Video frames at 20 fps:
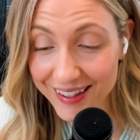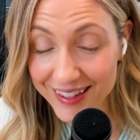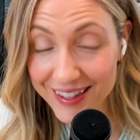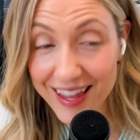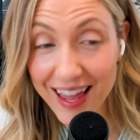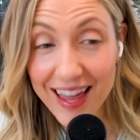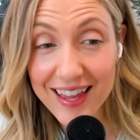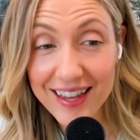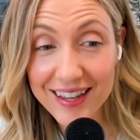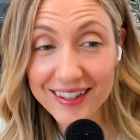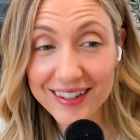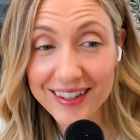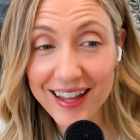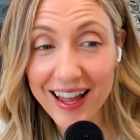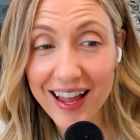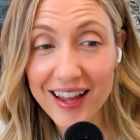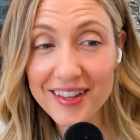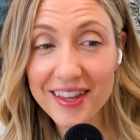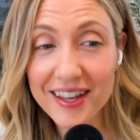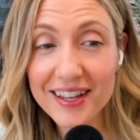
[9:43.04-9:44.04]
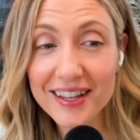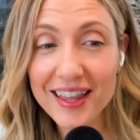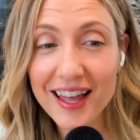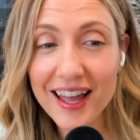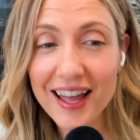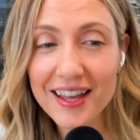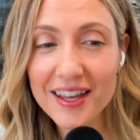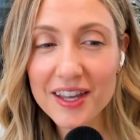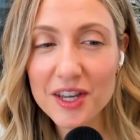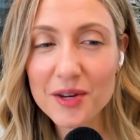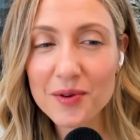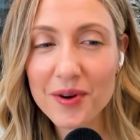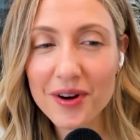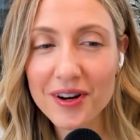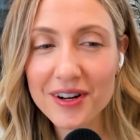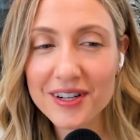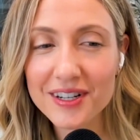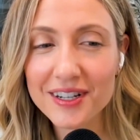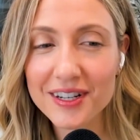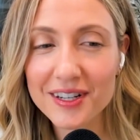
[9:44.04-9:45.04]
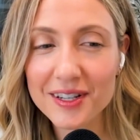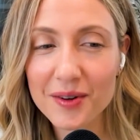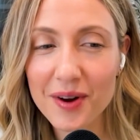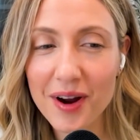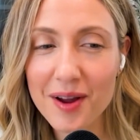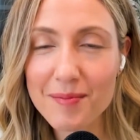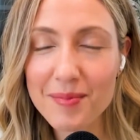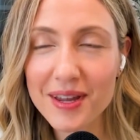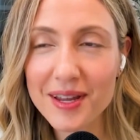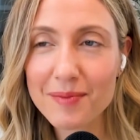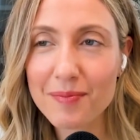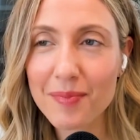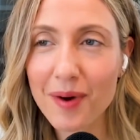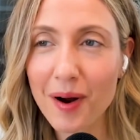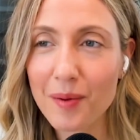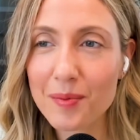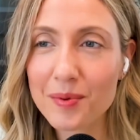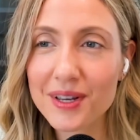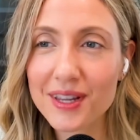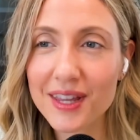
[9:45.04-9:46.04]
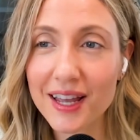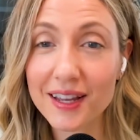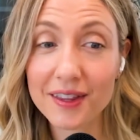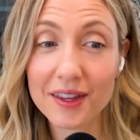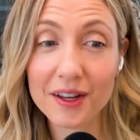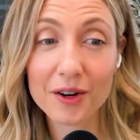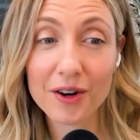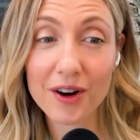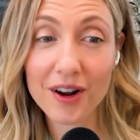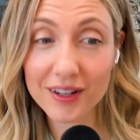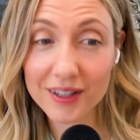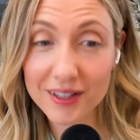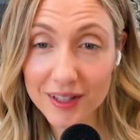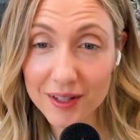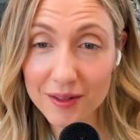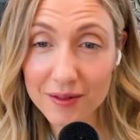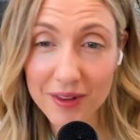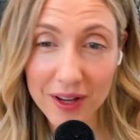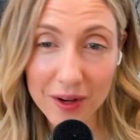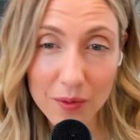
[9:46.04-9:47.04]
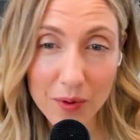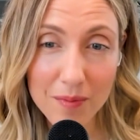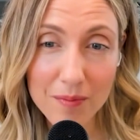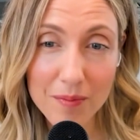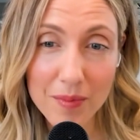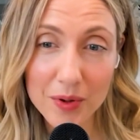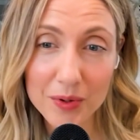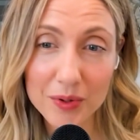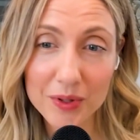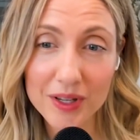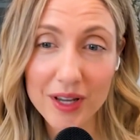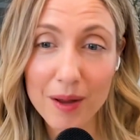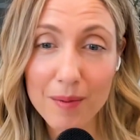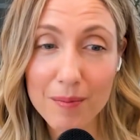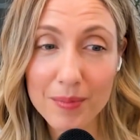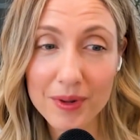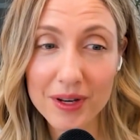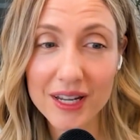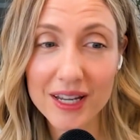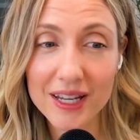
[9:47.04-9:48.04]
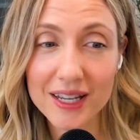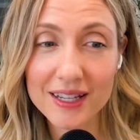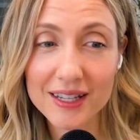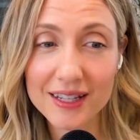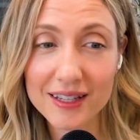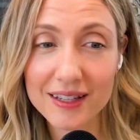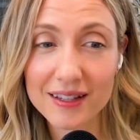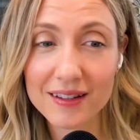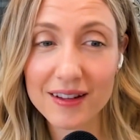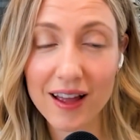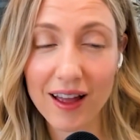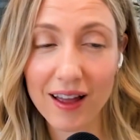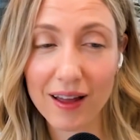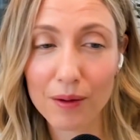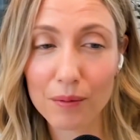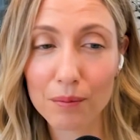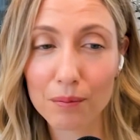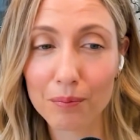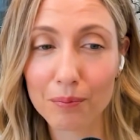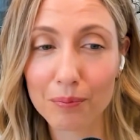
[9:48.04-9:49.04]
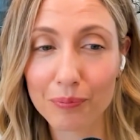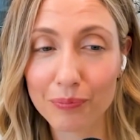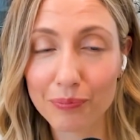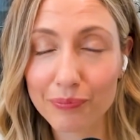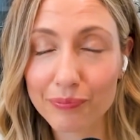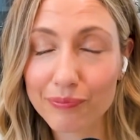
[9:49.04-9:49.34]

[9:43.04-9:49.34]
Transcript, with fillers: Yes, I think that you are describing probably like the crux of like what most companies um,